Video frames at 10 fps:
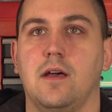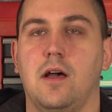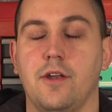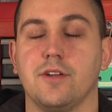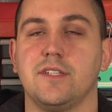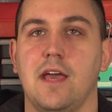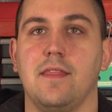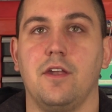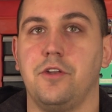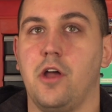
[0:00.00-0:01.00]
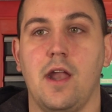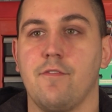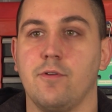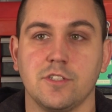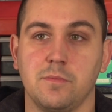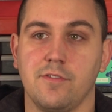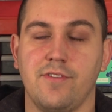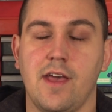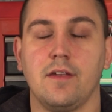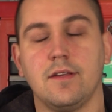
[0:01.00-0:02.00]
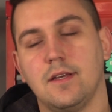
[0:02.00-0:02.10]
understand that not everyone's gonna be a fan.